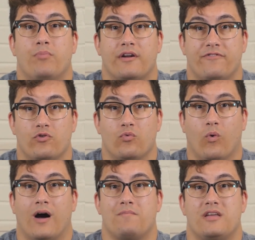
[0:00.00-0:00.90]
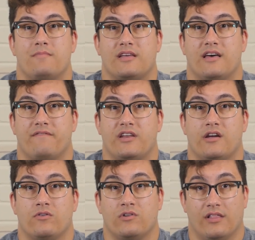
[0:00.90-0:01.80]
But if you want me to make that
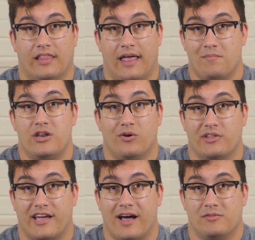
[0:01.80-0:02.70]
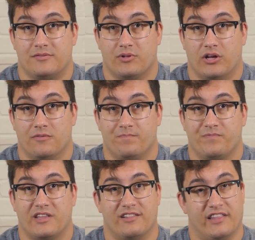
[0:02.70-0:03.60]
video, let me know in the comments below.
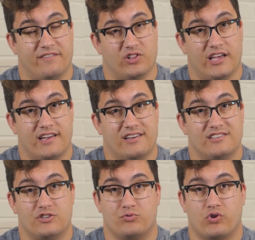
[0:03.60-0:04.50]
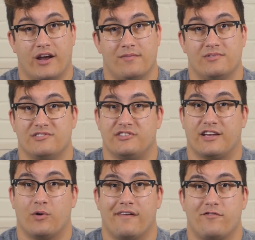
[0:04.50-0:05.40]
Leave a like, subscribe, and
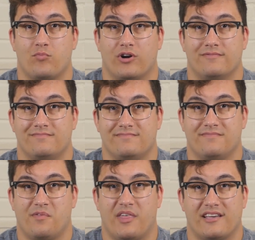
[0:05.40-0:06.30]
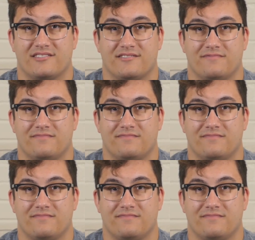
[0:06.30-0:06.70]
stick around for more. Thanks.